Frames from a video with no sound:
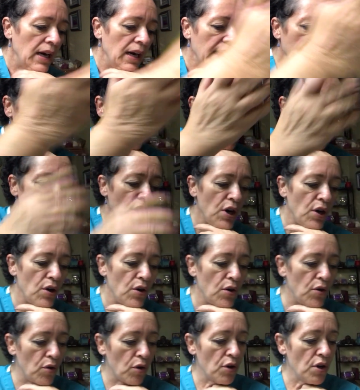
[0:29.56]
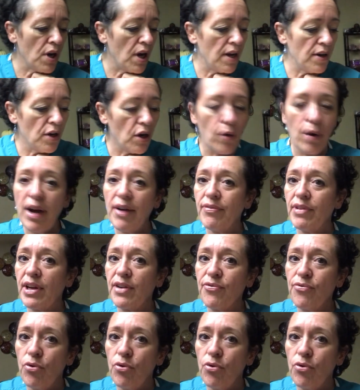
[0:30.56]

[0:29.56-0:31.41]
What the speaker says: as you know or not know, I have like